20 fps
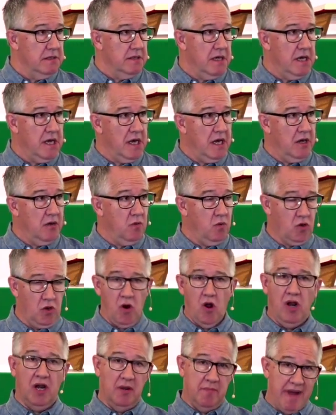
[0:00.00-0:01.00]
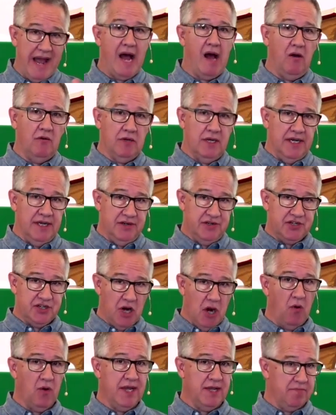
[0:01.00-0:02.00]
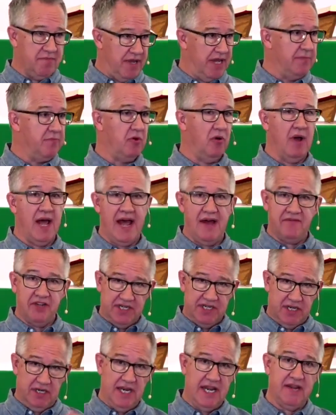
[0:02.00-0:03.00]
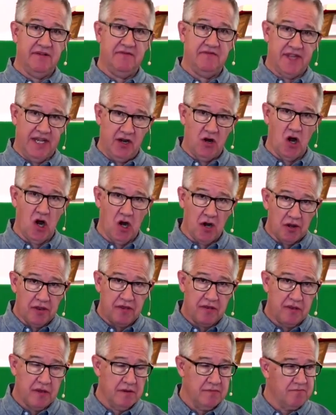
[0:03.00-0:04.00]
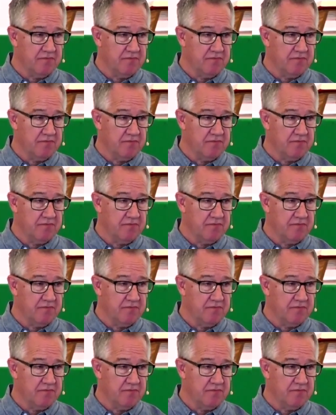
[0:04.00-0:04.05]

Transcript: uh, were all about, is showing people having to leave the earth